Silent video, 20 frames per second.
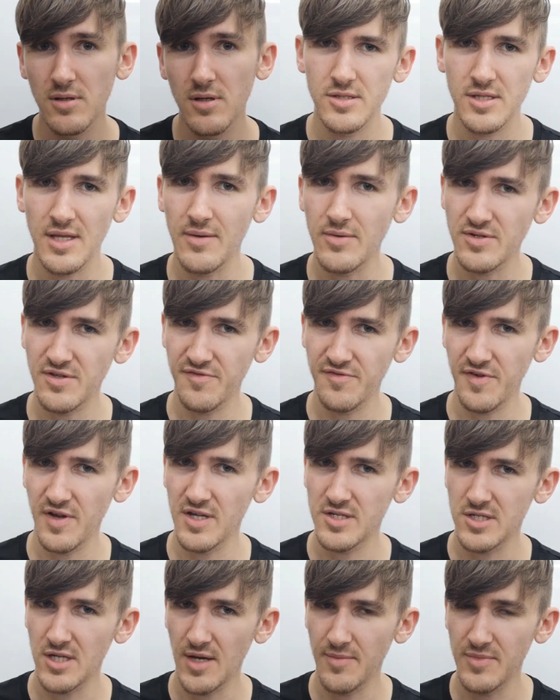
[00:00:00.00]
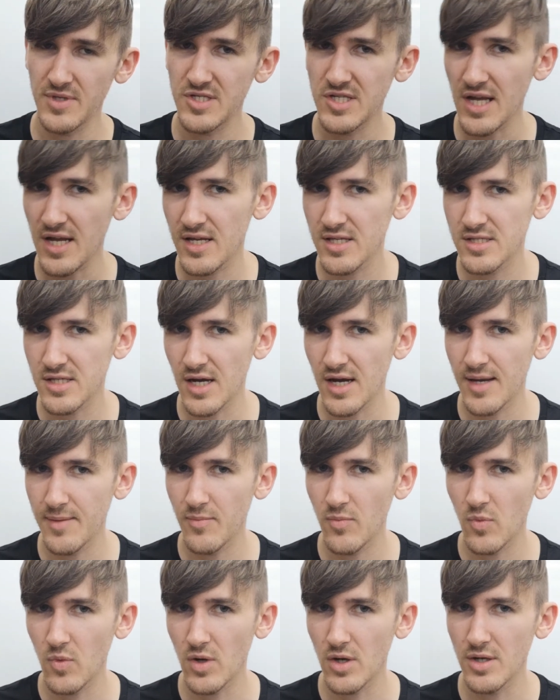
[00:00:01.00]
So that was the first time. The second
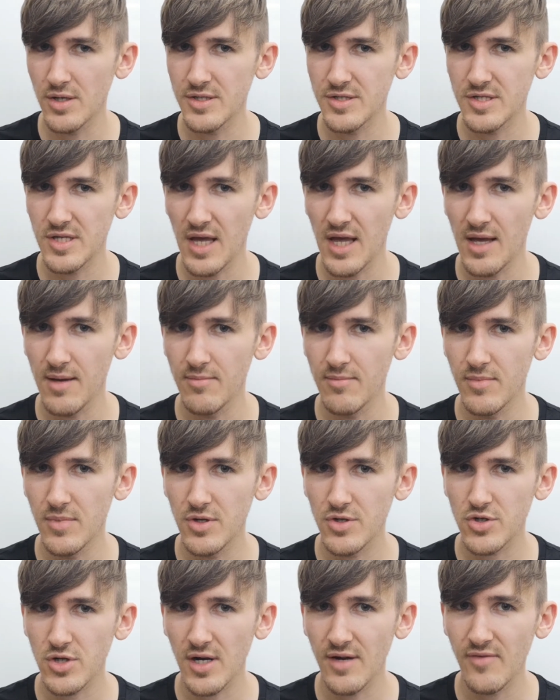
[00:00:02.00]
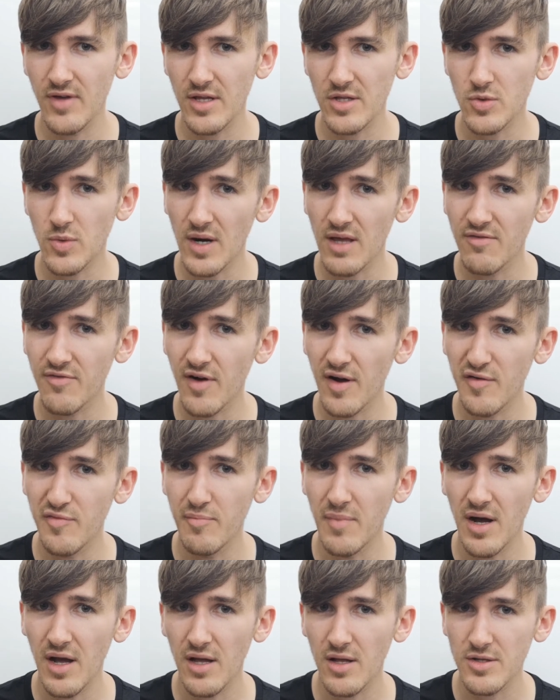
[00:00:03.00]
time was him driving 25
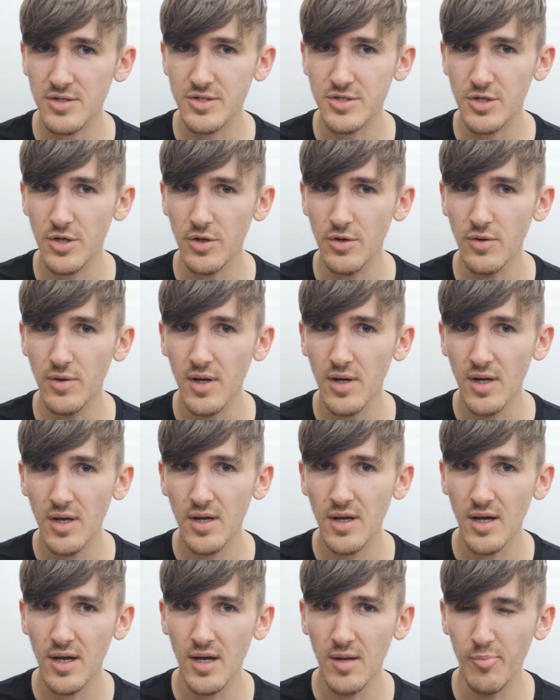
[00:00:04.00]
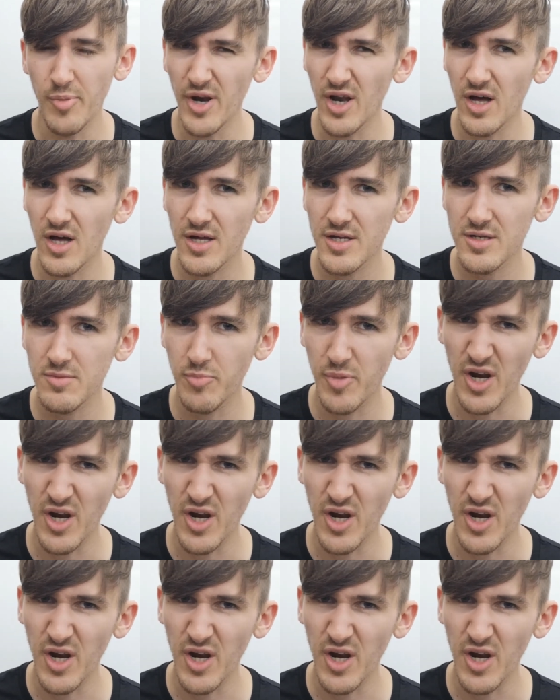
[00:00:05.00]
miles to Barnard